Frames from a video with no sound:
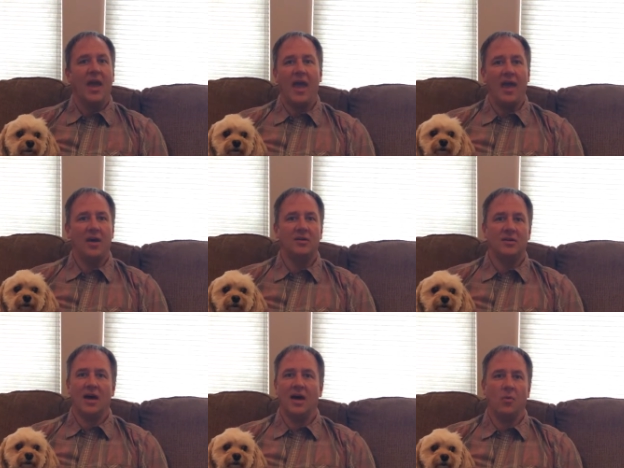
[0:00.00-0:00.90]
And
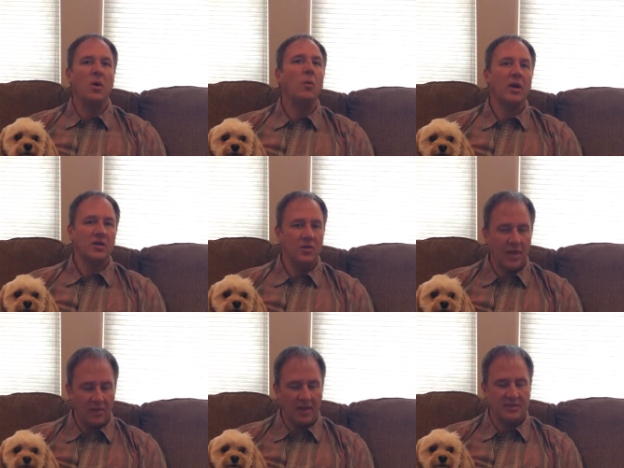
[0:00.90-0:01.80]
uh, we want to do
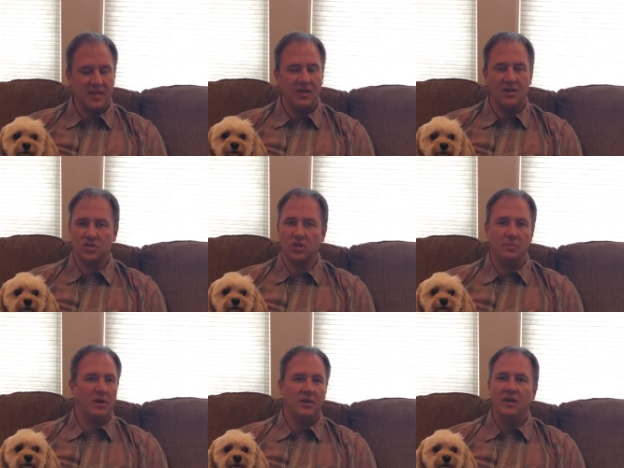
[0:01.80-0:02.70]
that, like I said initially,
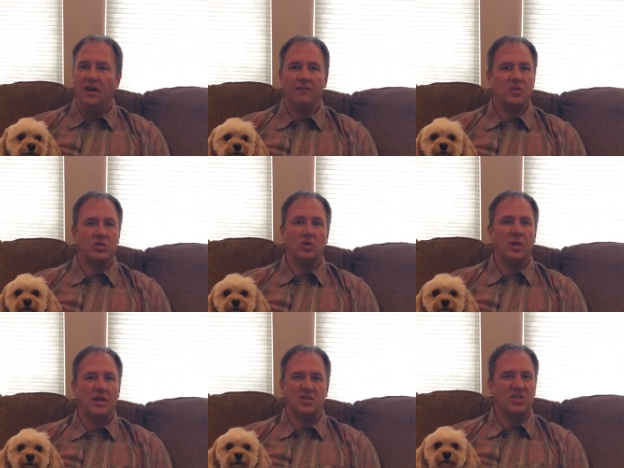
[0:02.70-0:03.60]
but eventually
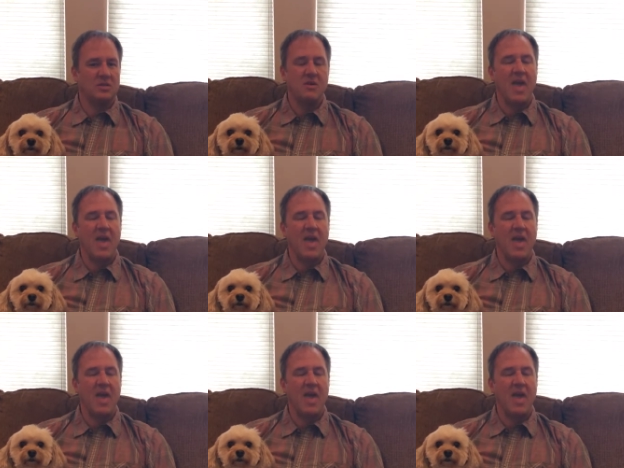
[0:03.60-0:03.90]
we could just